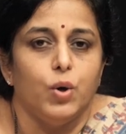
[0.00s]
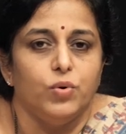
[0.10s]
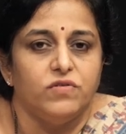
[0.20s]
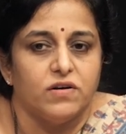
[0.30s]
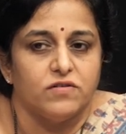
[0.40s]

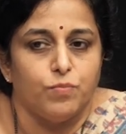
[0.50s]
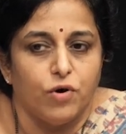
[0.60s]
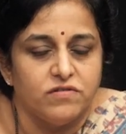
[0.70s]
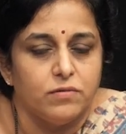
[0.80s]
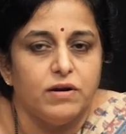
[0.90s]
which are
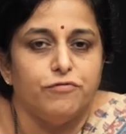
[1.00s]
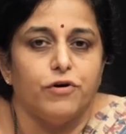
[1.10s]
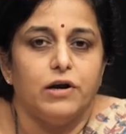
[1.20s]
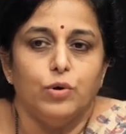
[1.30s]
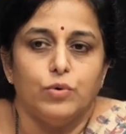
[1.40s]
responsible
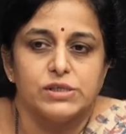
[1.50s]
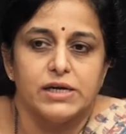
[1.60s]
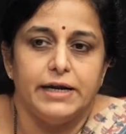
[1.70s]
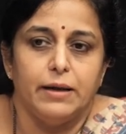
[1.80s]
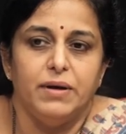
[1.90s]
for
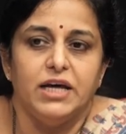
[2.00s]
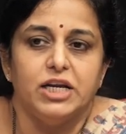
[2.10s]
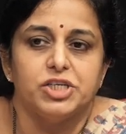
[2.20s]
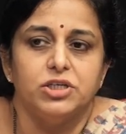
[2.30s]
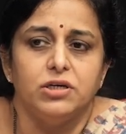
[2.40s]
leukocyte
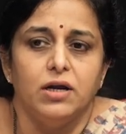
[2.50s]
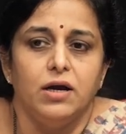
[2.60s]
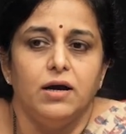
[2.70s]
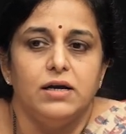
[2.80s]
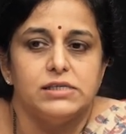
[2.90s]
emigration:
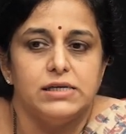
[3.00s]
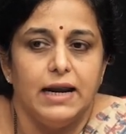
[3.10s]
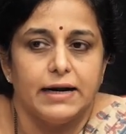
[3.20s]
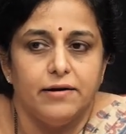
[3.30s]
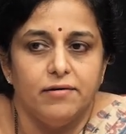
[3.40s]

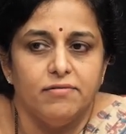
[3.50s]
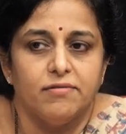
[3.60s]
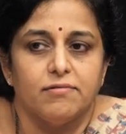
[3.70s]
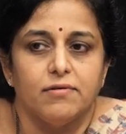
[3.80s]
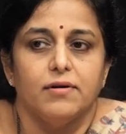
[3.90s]

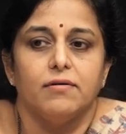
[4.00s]
selectins,